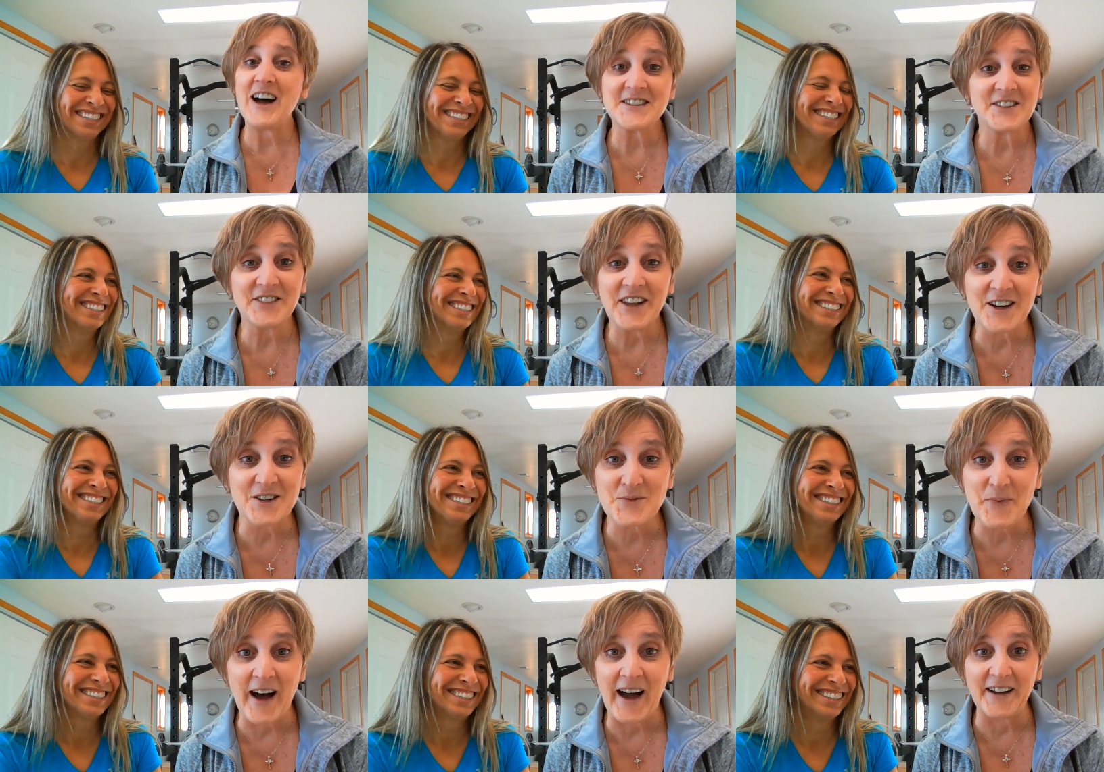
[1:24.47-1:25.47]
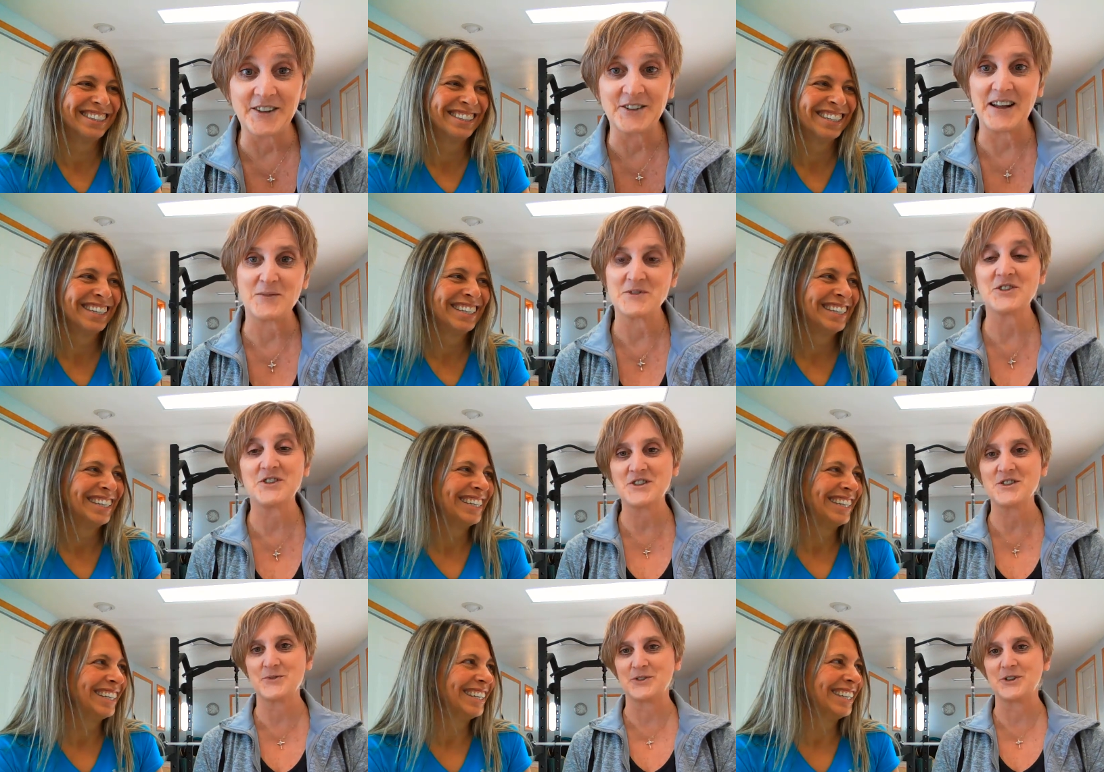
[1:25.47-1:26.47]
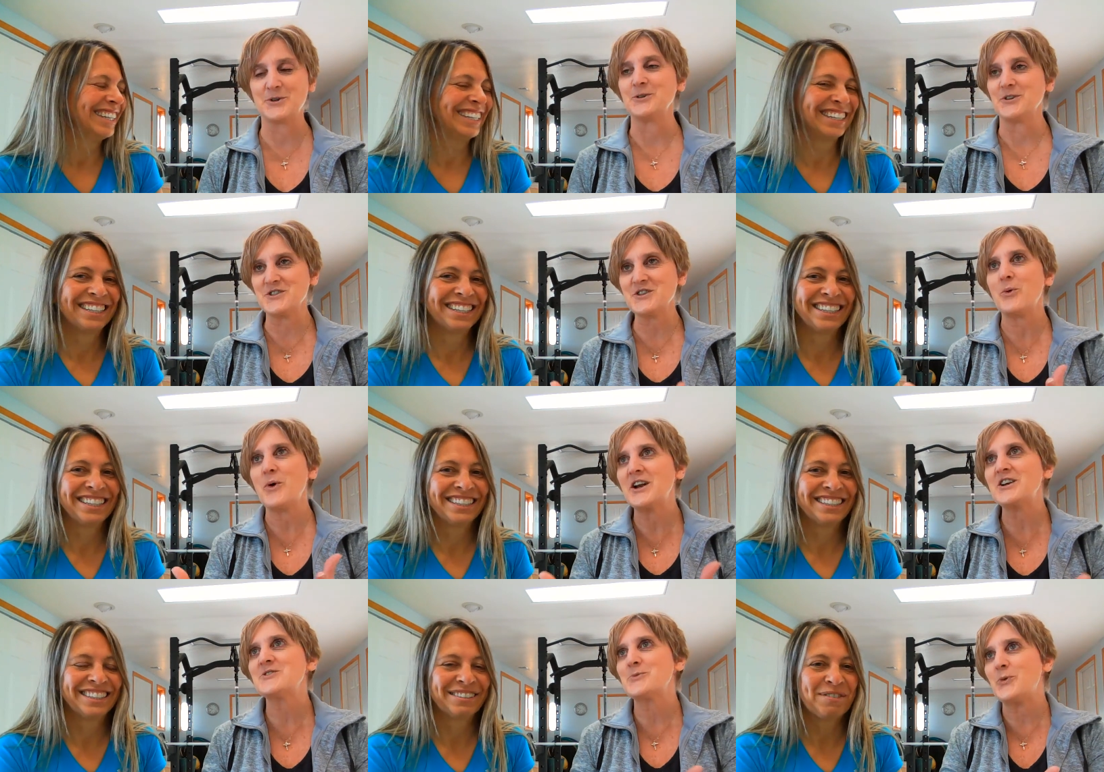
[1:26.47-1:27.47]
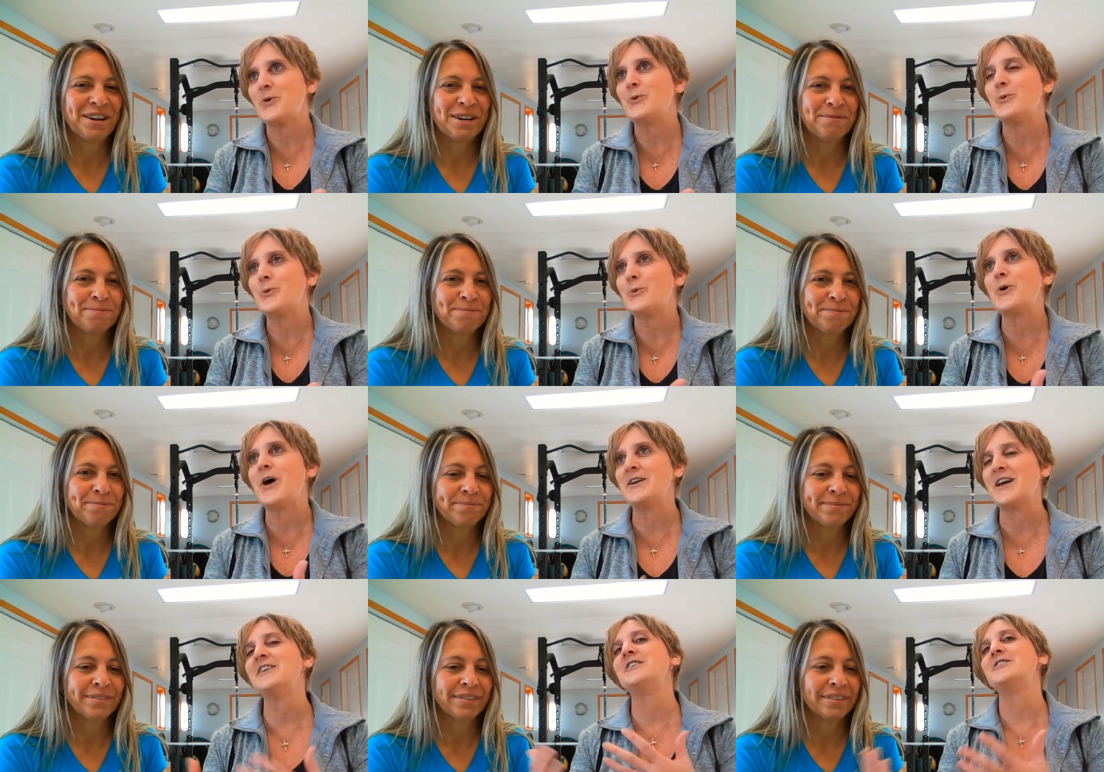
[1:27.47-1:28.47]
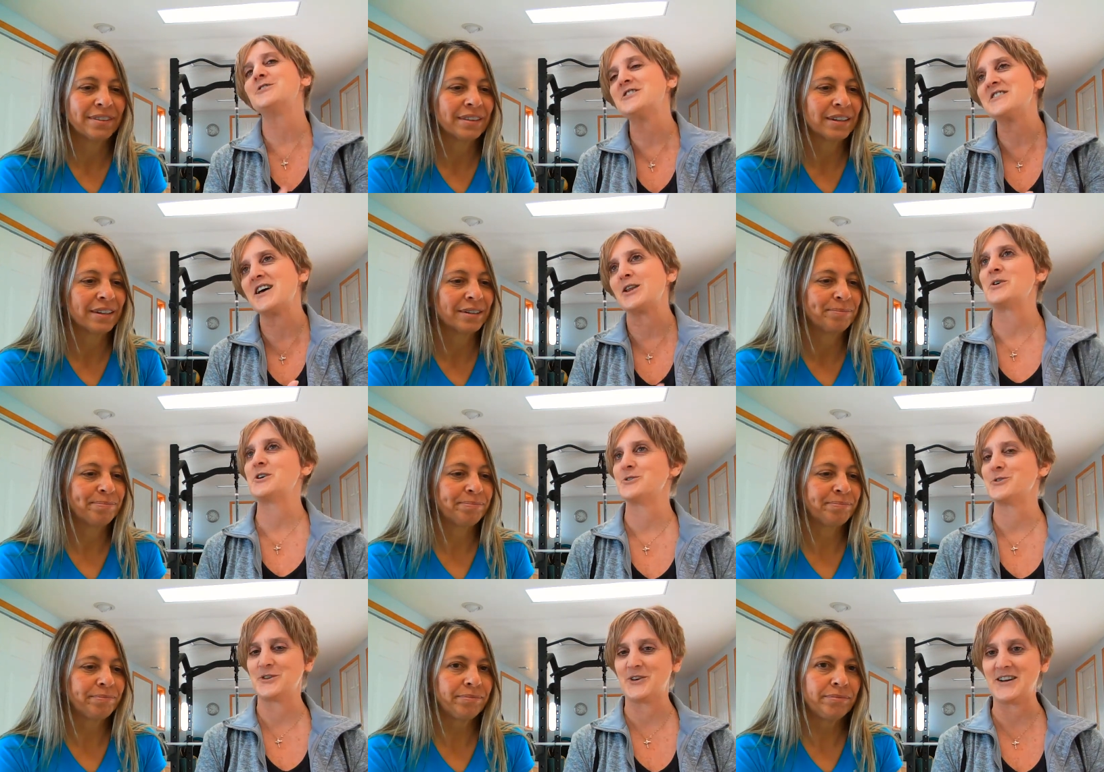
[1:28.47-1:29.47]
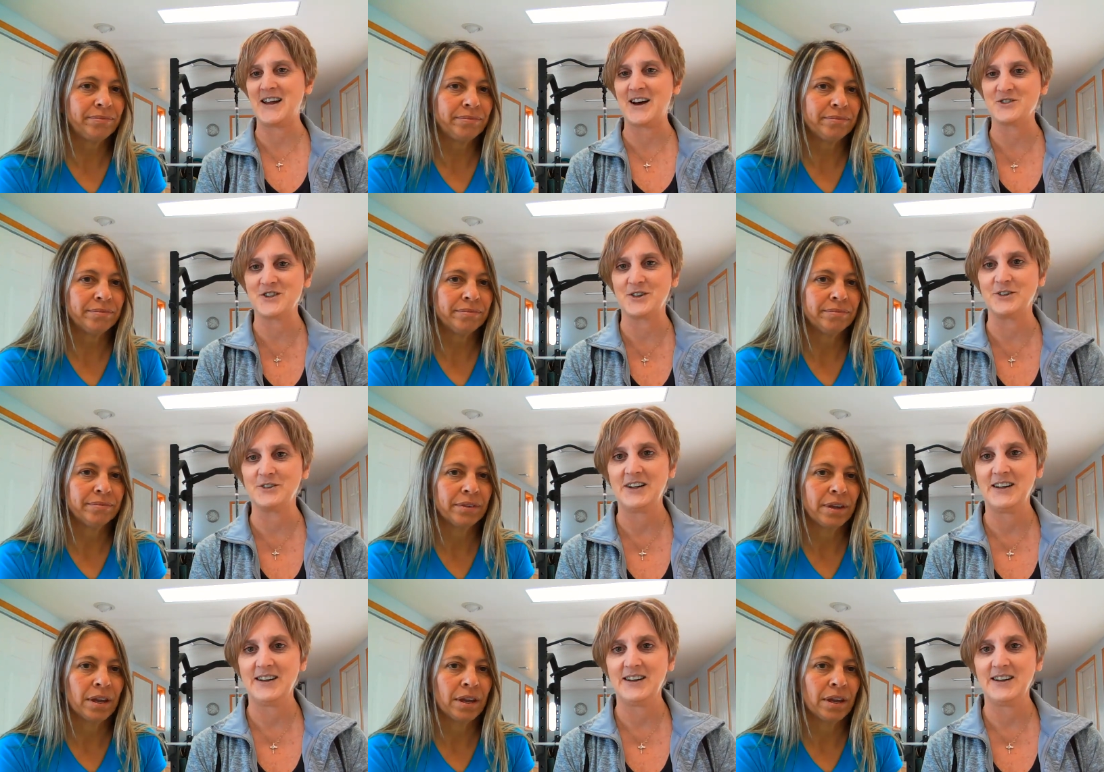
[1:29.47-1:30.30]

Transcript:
Speaker 1: lots of letters behind her name, so this is really cool. So what is, mm-hmm. and, and then you can tell them what you're doing right now too.